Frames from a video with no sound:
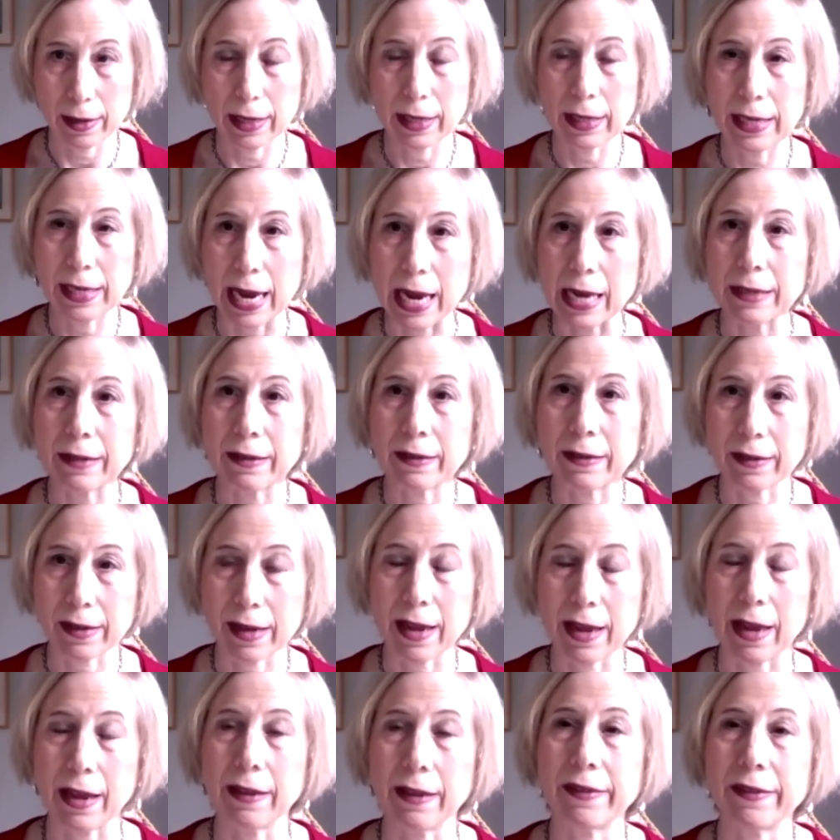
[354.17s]
tests
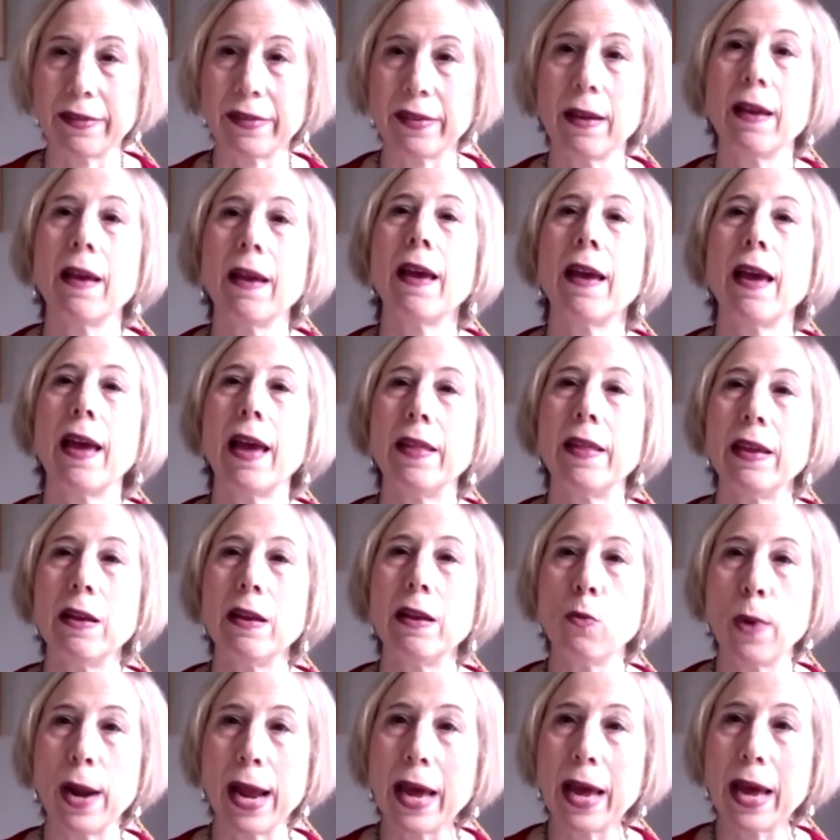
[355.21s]
kits, and he
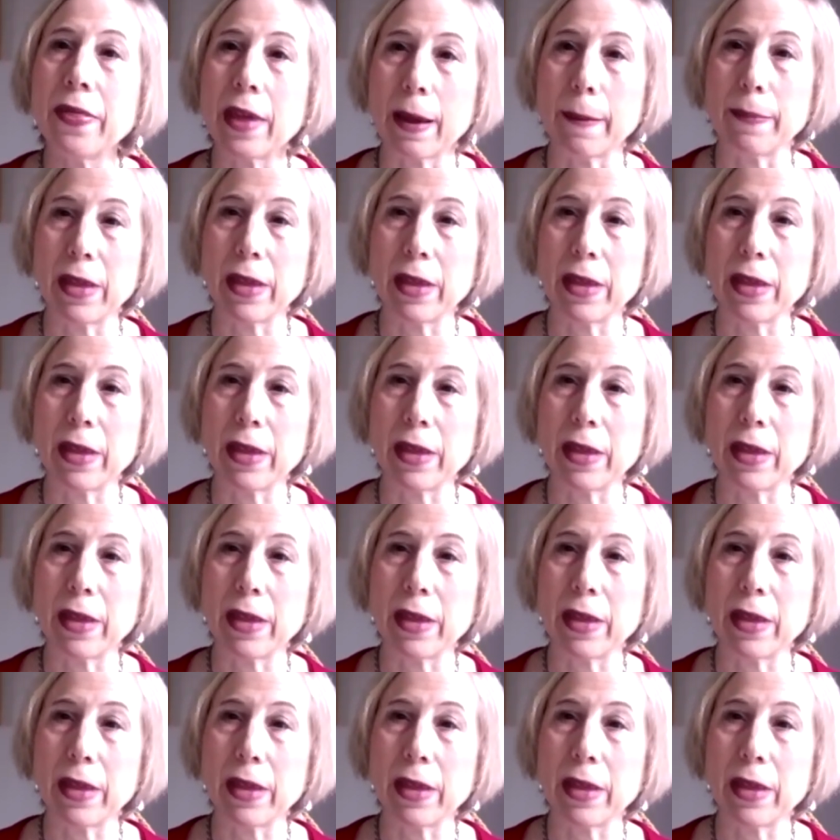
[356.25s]
ran them.